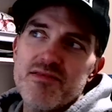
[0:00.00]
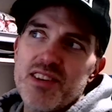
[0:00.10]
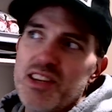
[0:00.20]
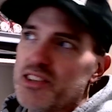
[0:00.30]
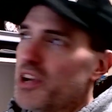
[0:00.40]

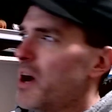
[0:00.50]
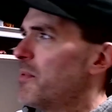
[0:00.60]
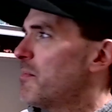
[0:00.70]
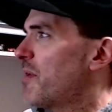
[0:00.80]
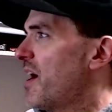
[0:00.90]
it's
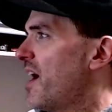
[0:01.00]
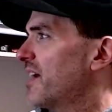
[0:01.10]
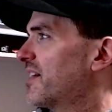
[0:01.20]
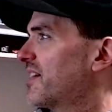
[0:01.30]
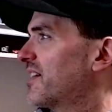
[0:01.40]
coming
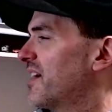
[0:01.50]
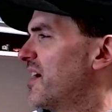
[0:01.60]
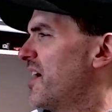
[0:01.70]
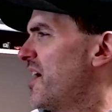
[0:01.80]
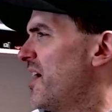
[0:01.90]
back.
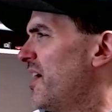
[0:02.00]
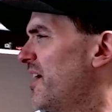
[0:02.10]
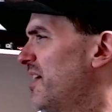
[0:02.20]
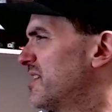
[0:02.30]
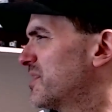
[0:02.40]

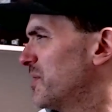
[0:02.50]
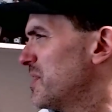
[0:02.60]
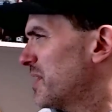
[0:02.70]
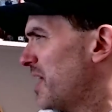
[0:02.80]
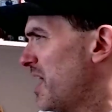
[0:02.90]
So
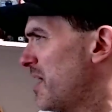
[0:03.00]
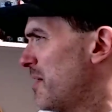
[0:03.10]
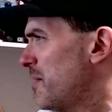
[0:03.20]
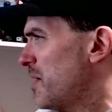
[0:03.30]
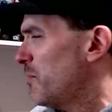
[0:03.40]

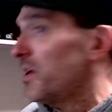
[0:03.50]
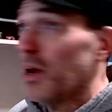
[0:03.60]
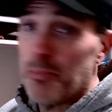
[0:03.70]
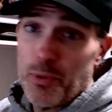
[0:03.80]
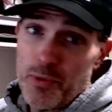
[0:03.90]
it went
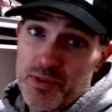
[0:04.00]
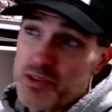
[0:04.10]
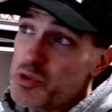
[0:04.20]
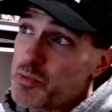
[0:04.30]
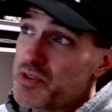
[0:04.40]
up over
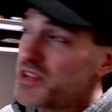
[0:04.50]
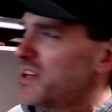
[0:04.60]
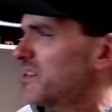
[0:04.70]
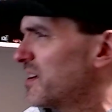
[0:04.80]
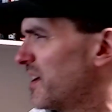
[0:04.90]

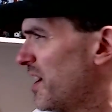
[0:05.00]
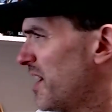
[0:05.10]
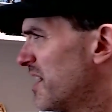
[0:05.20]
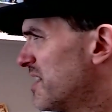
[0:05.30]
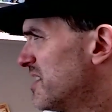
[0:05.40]
2% today.